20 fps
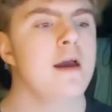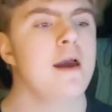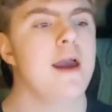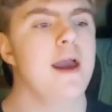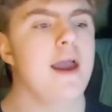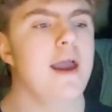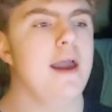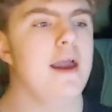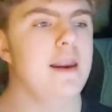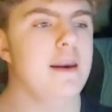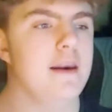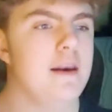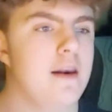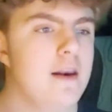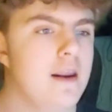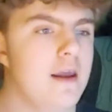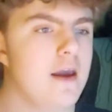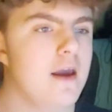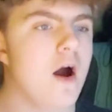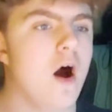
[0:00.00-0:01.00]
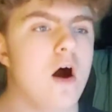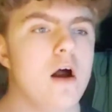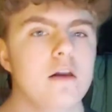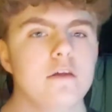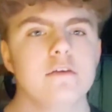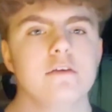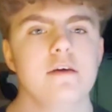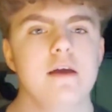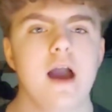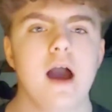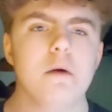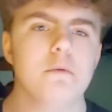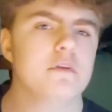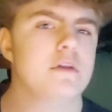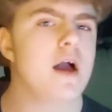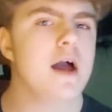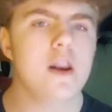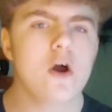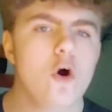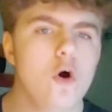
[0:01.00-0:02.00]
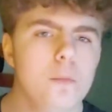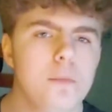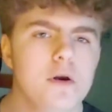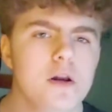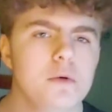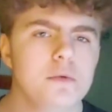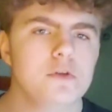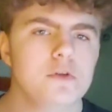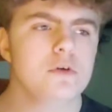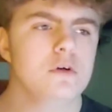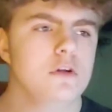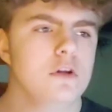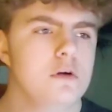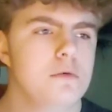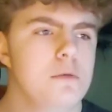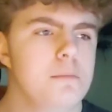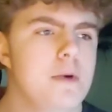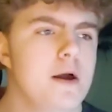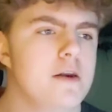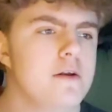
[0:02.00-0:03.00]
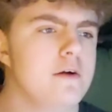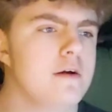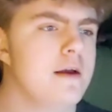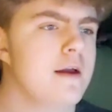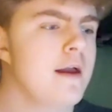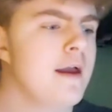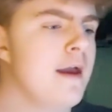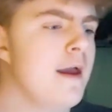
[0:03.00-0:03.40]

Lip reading: And honestly, I was kind of hoping it would do a little bit better